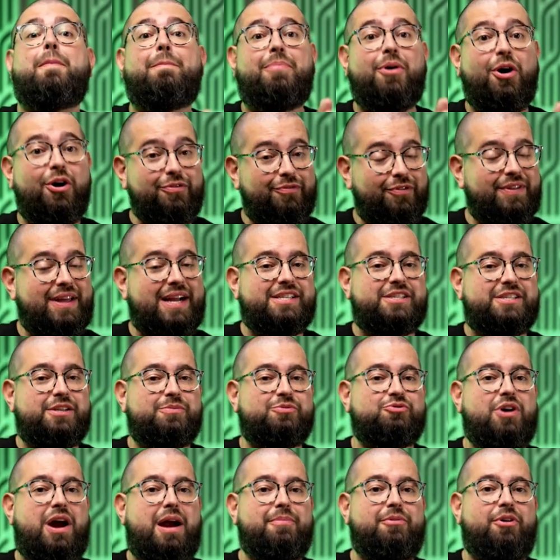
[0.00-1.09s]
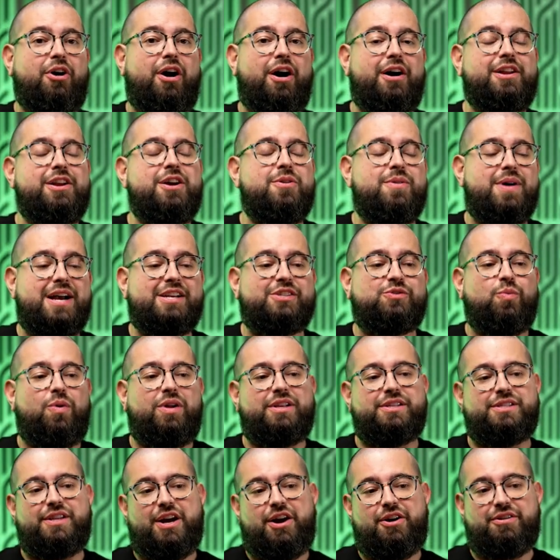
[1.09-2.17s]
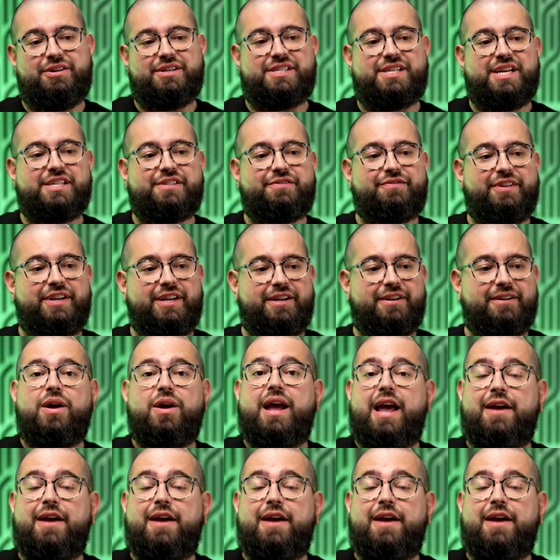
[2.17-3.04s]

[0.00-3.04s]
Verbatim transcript: both for that subscriber audio as well as the R S S feed.